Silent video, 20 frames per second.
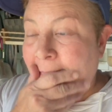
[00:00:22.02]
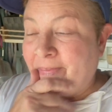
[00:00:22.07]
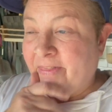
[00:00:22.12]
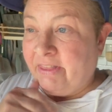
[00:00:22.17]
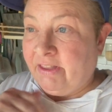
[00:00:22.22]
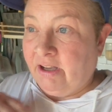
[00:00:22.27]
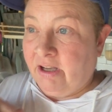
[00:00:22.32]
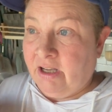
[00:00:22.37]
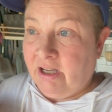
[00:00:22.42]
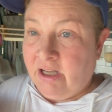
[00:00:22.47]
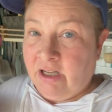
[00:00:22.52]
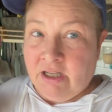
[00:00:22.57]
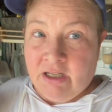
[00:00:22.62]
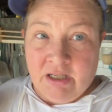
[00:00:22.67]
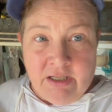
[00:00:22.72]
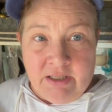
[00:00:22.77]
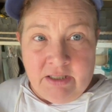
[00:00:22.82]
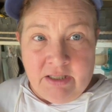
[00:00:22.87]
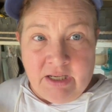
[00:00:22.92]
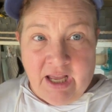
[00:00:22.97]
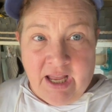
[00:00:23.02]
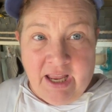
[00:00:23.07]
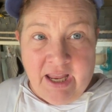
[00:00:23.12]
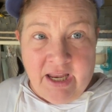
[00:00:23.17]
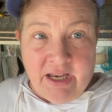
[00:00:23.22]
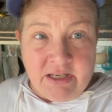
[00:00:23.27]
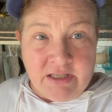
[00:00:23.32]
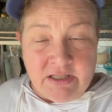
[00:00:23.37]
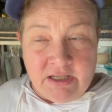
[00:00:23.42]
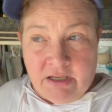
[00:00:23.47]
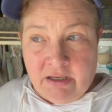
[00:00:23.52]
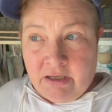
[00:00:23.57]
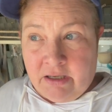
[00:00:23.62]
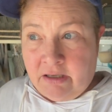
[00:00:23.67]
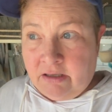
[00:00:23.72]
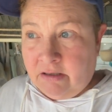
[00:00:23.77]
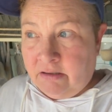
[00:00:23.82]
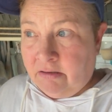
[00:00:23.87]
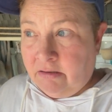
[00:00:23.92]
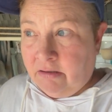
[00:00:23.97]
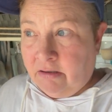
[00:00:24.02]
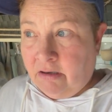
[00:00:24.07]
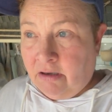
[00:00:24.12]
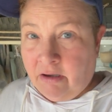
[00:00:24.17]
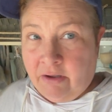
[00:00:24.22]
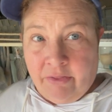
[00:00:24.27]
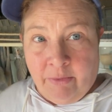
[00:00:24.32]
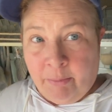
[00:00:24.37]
the Niantic, the